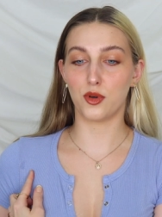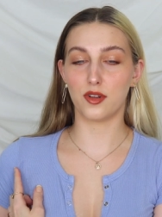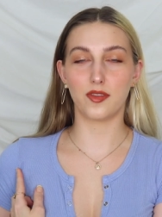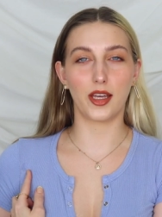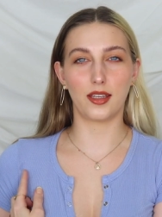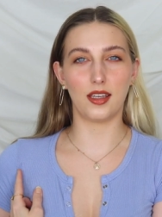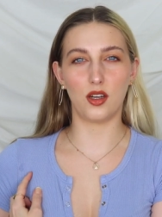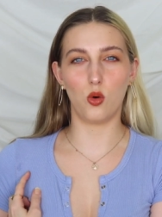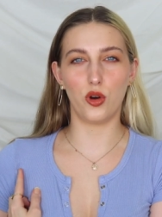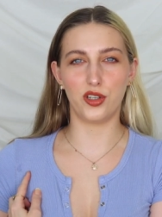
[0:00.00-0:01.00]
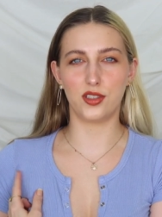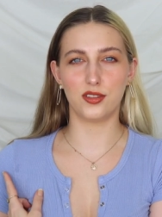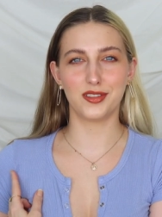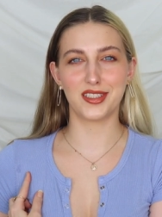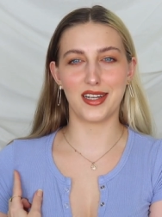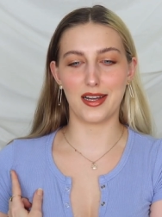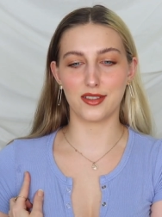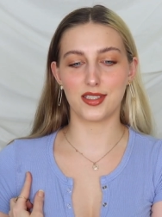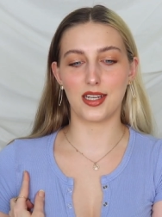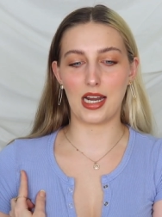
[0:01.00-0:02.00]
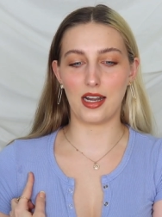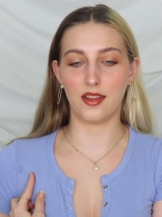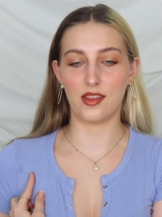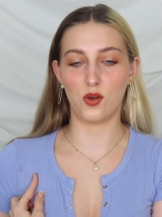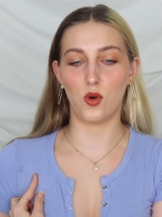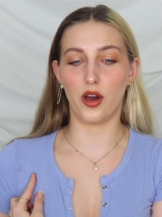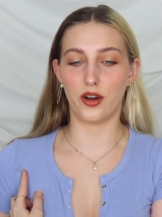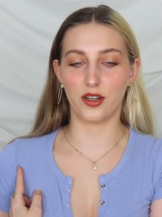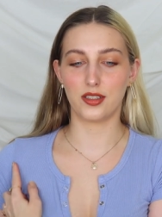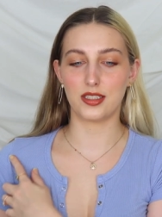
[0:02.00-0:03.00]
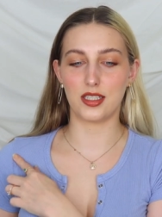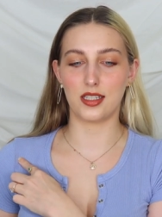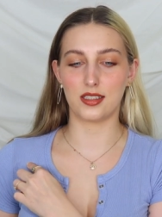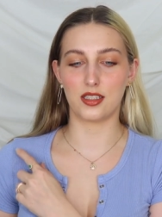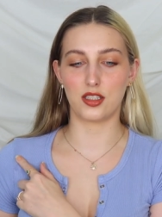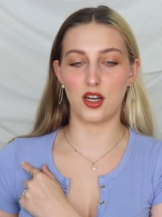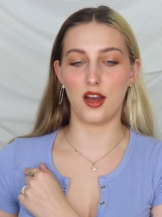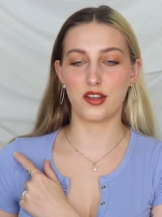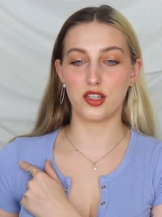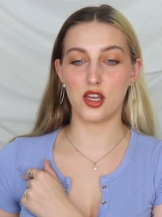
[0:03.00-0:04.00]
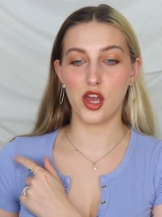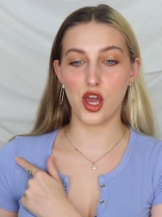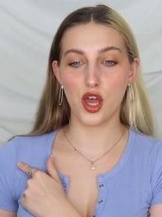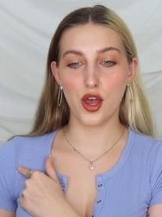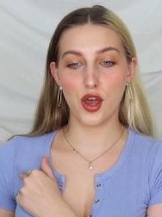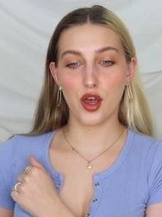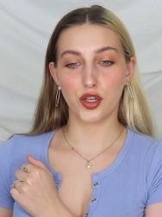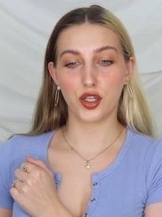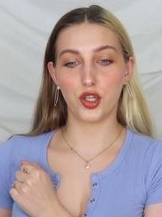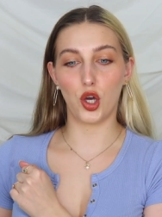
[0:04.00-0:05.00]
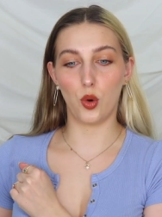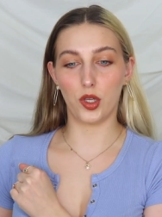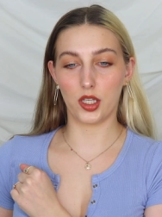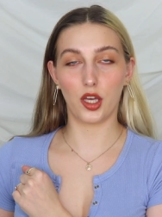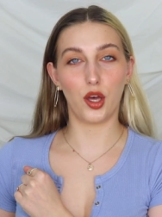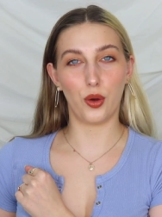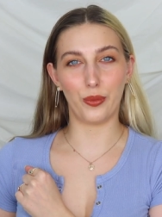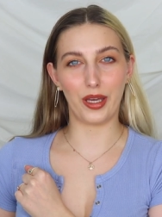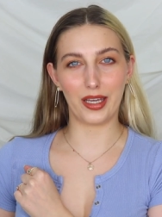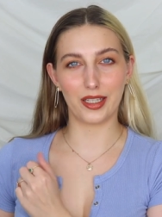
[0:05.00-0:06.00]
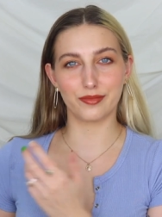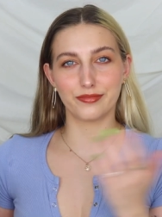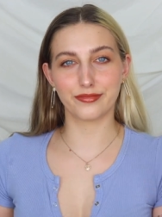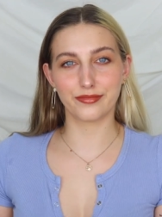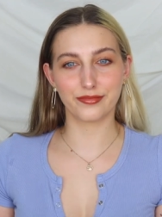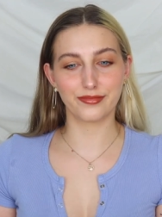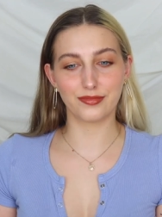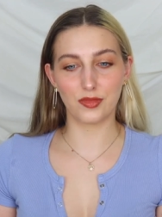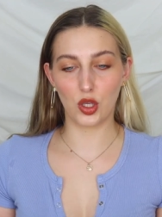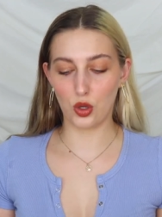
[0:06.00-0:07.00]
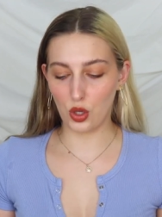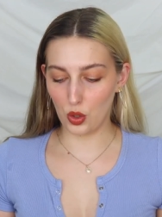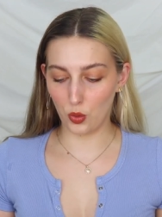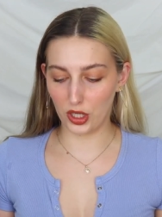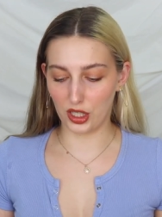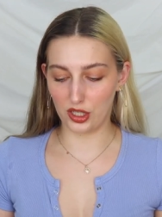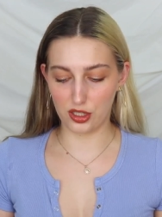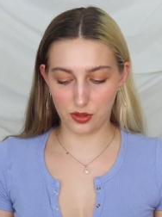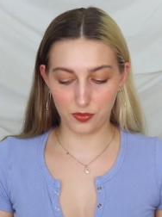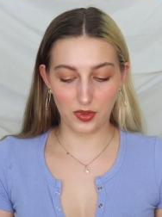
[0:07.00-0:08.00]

more of like an oil style stain than water, seeing as it's not going away. What are you going to do?